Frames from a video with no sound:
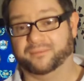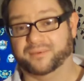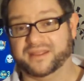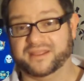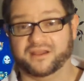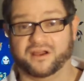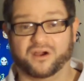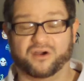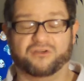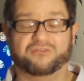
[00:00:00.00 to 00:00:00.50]

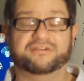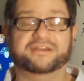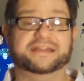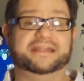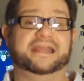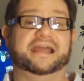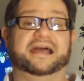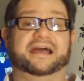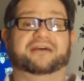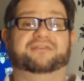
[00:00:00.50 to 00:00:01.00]
We
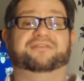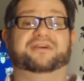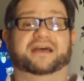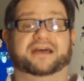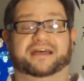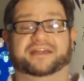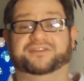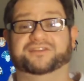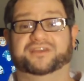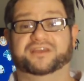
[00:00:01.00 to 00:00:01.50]
already have
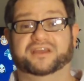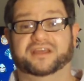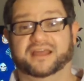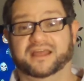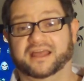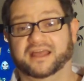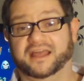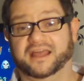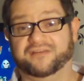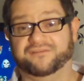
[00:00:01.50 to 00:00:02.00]
had
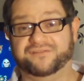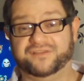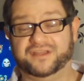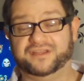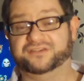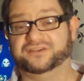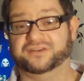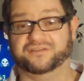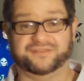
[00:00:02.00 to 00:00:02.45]
a version